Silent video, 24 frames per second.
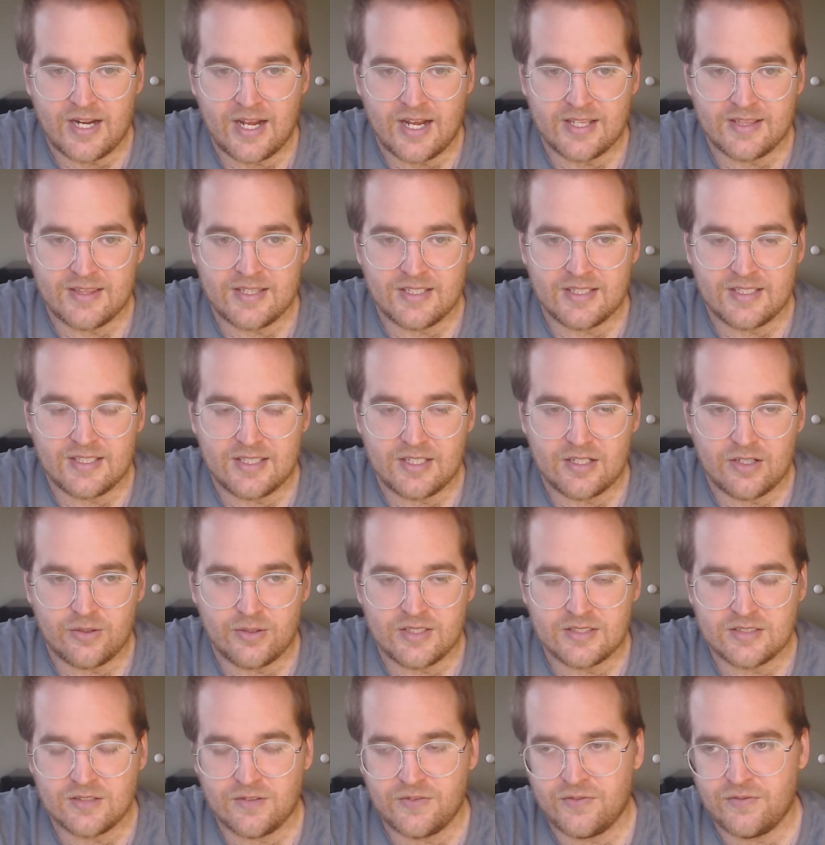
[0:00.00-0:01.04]
I think,
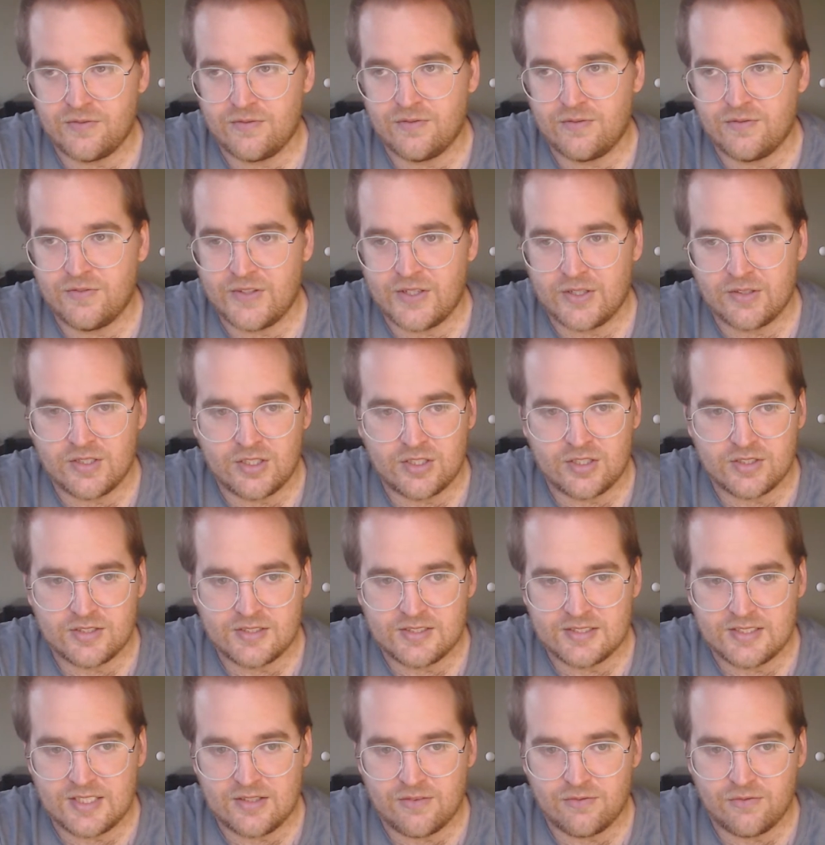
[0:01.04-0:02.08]
he's a fairly good
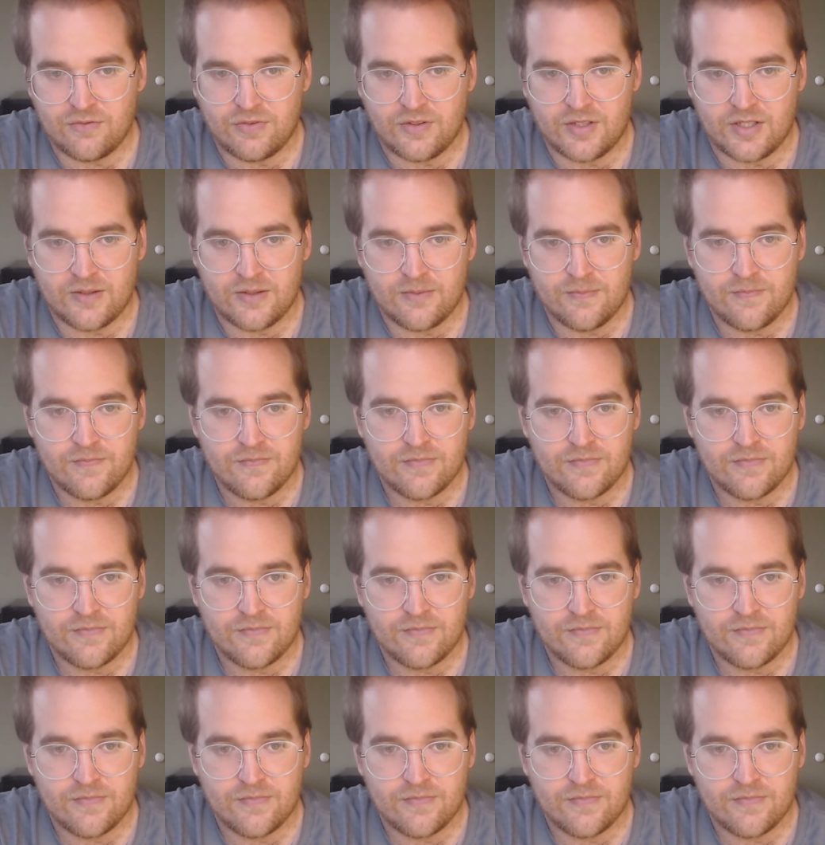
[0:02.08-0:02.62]
scheme fit.